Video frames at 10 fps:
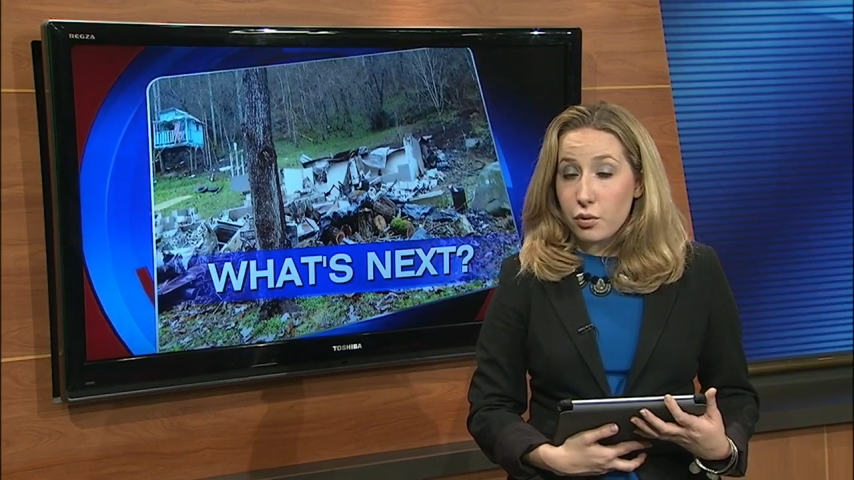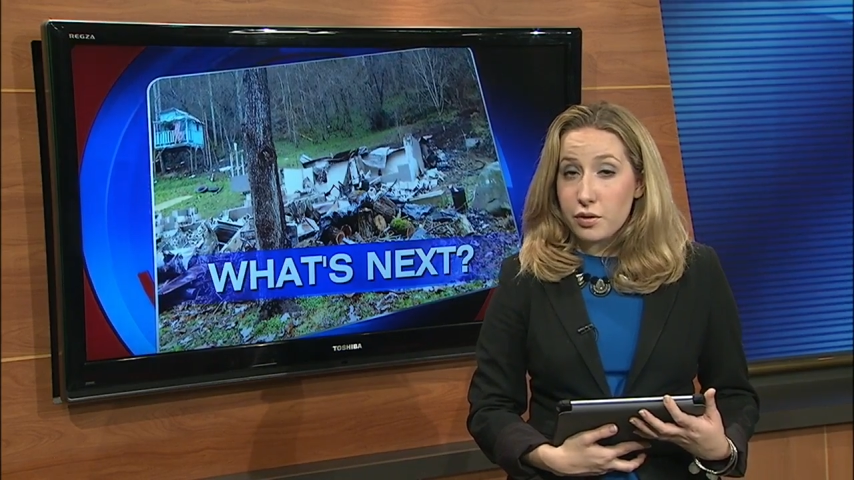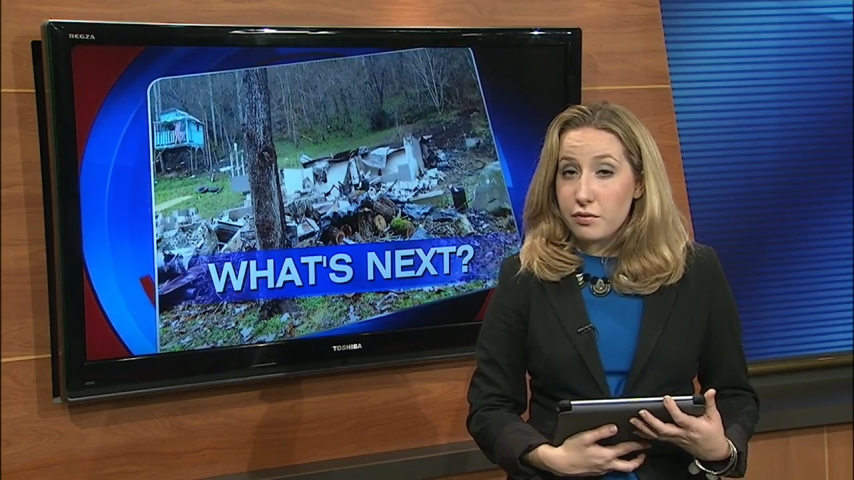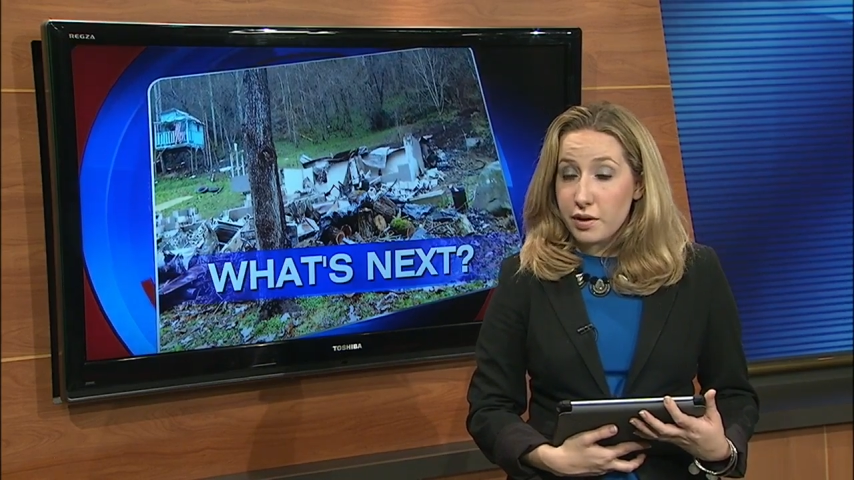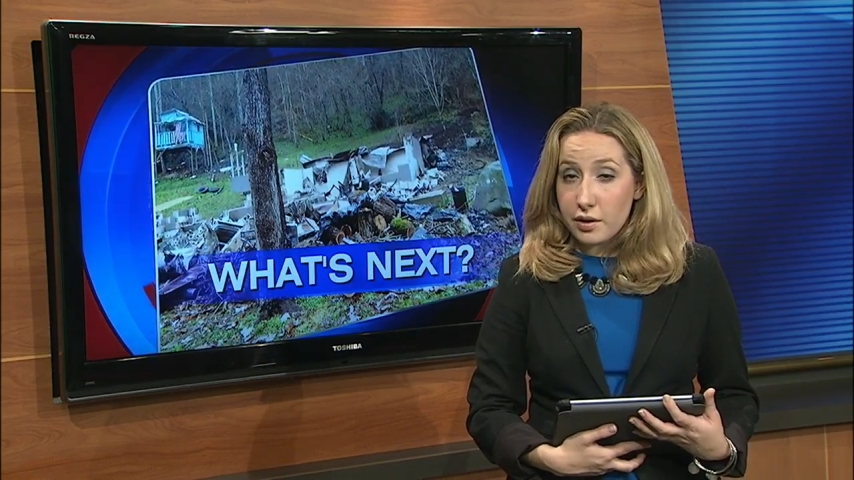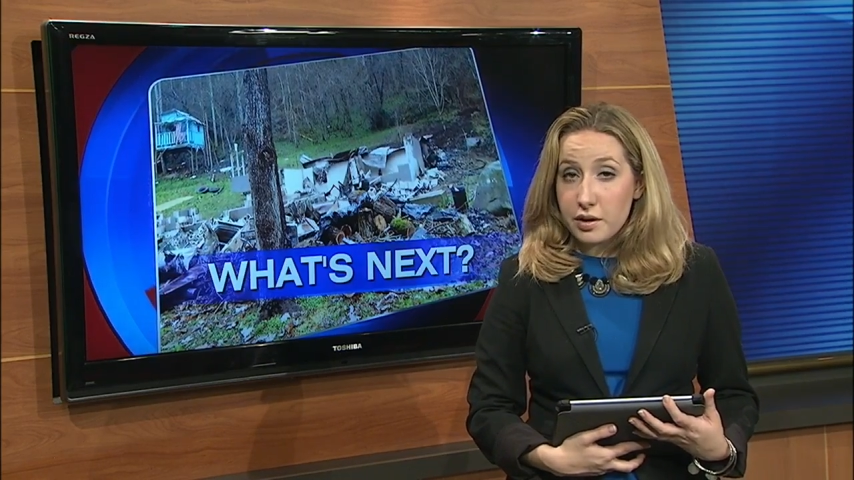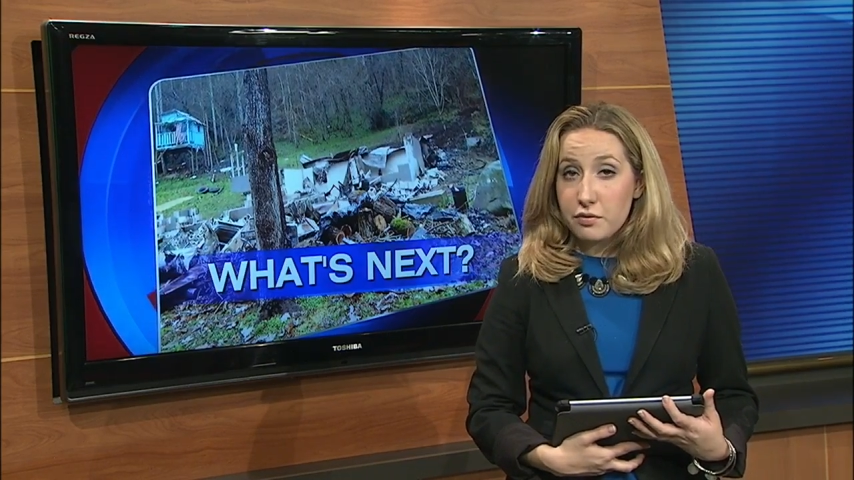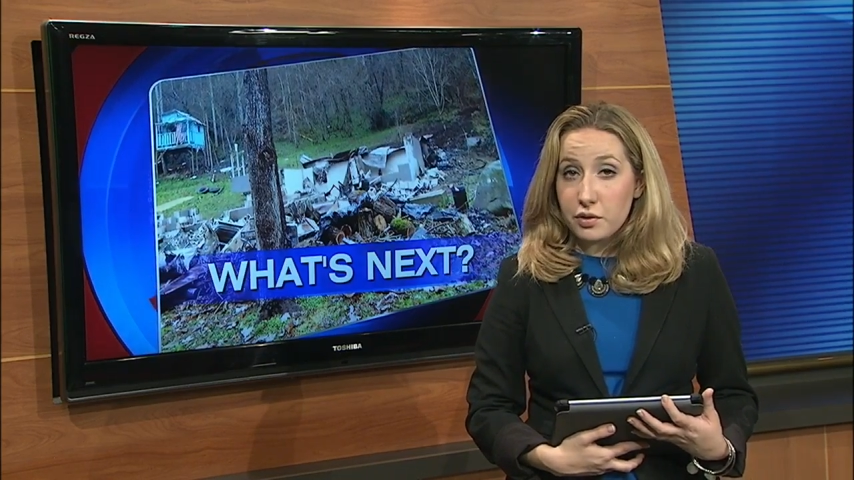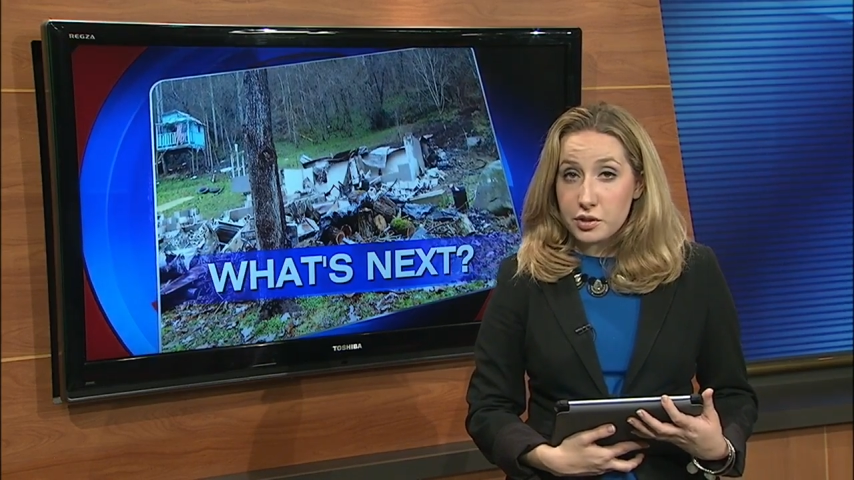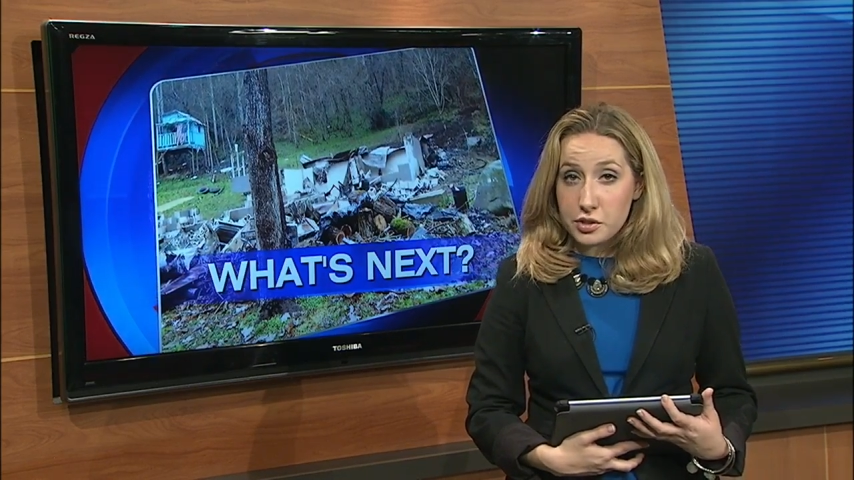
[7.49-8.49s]
for the
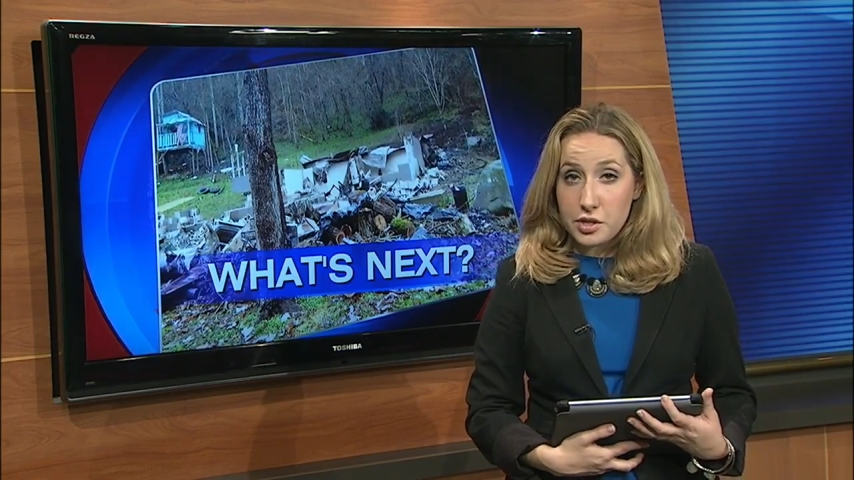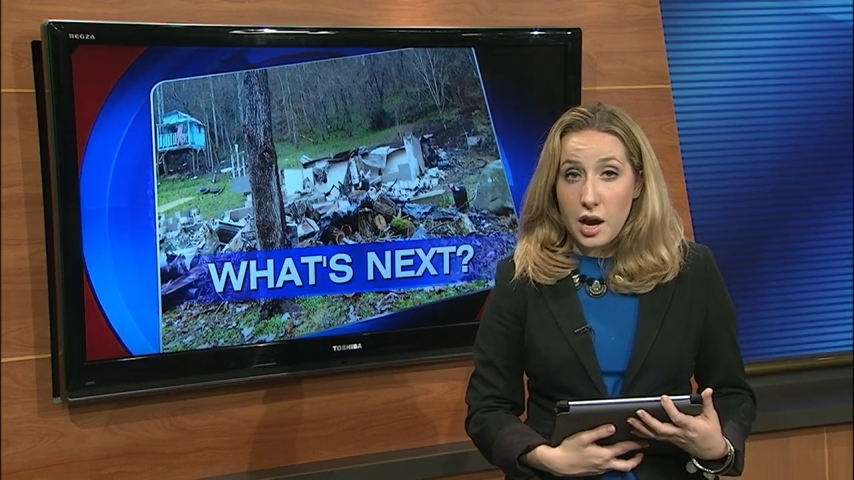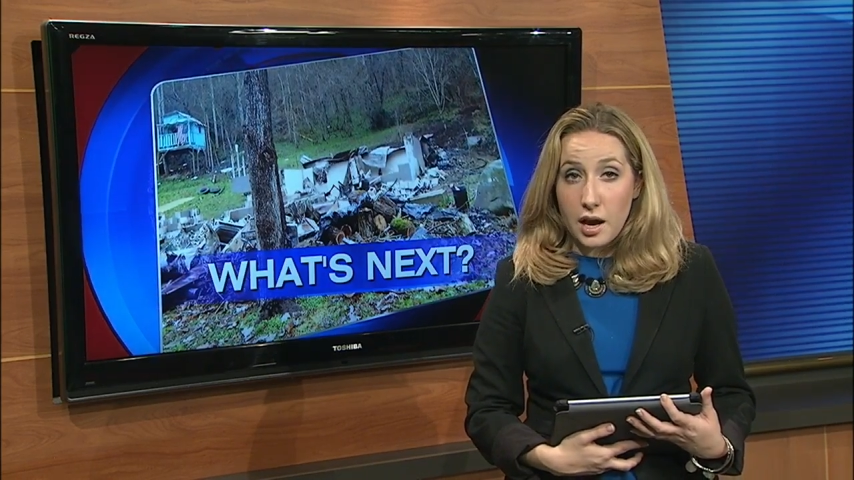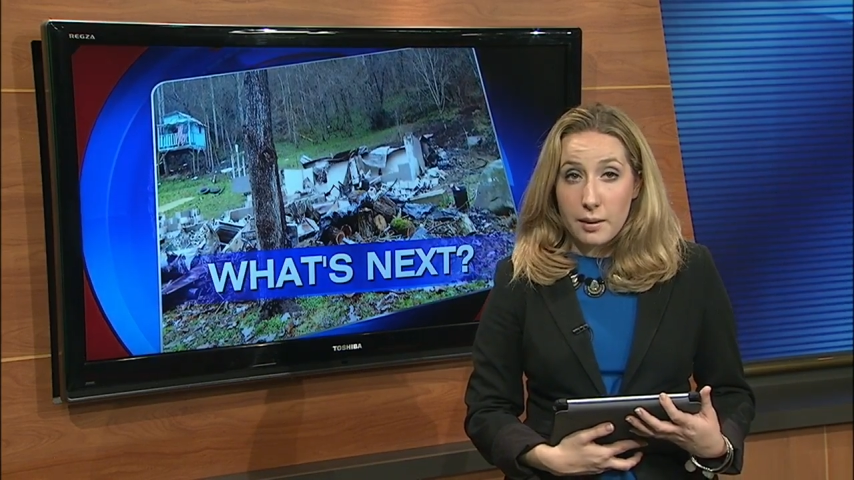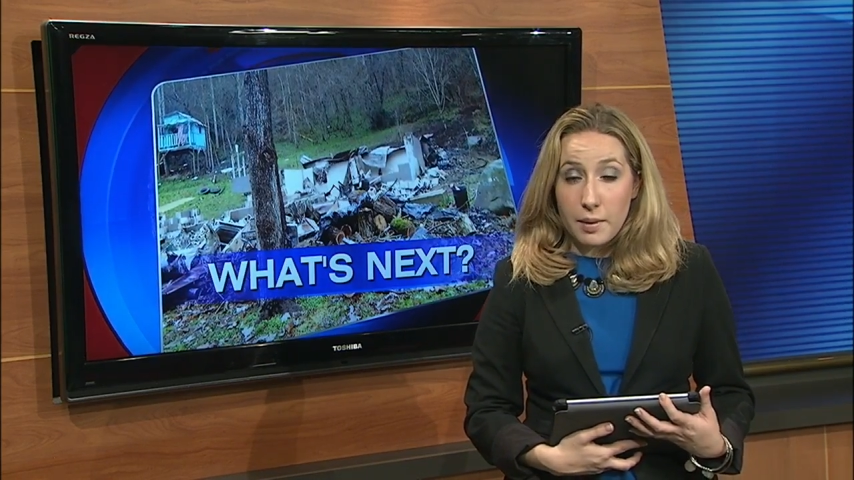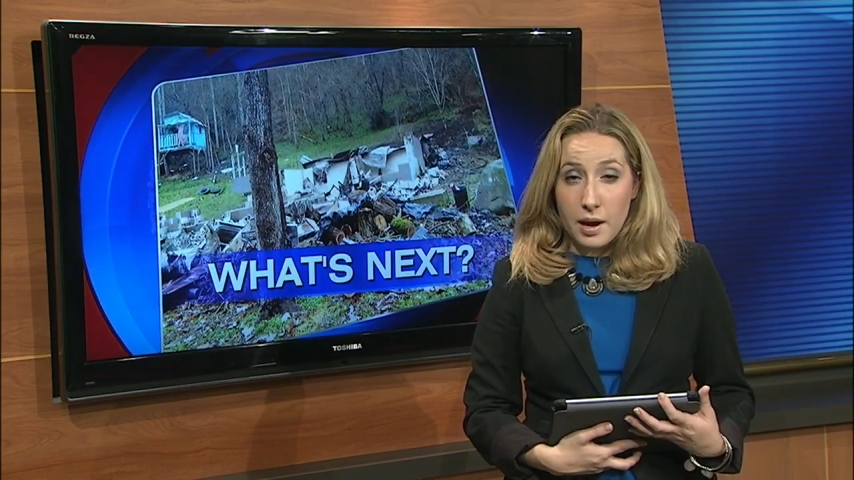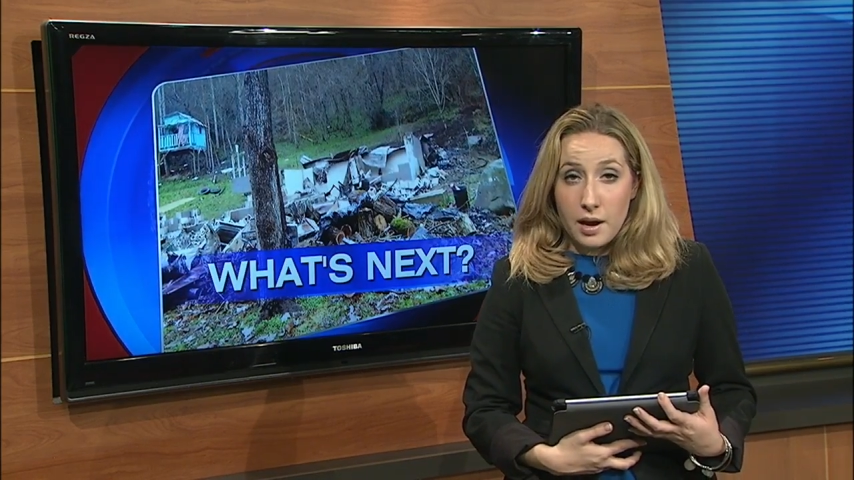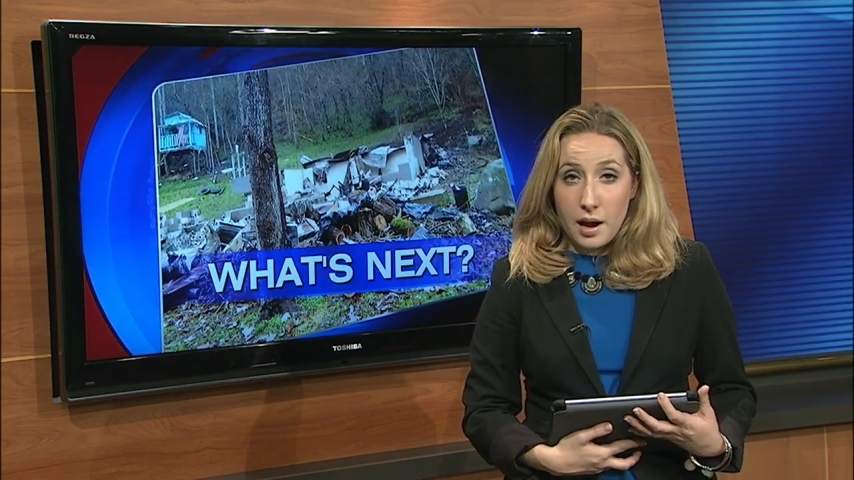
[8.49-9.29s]
very first time.